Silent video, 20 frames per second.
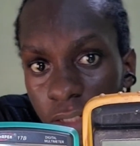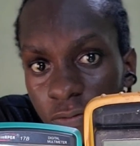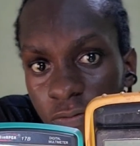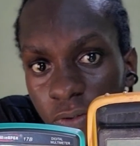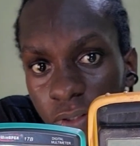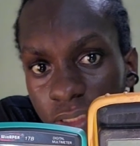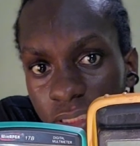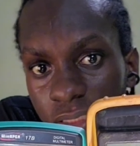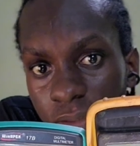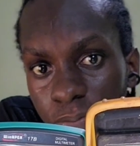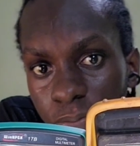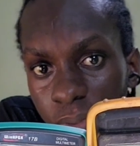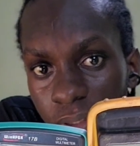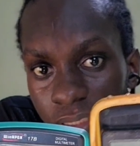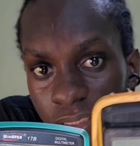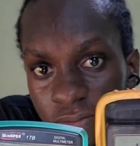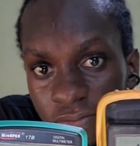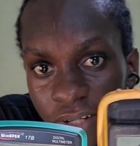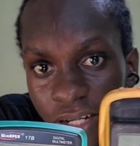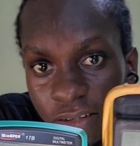
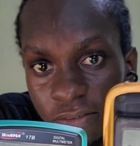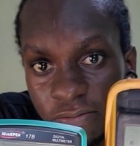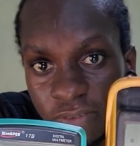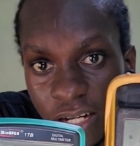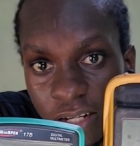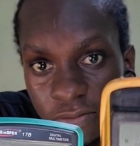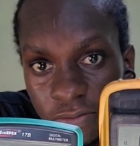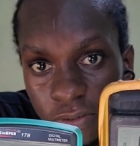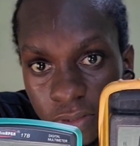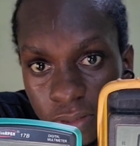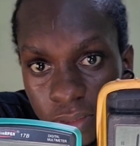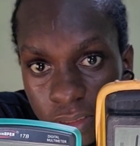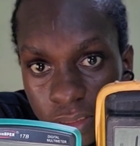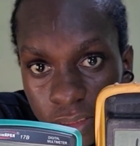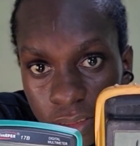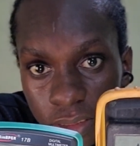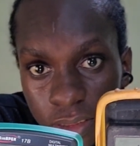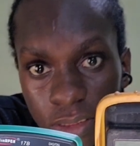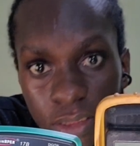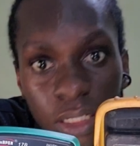14.55 on
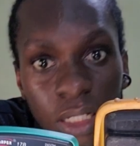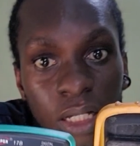this.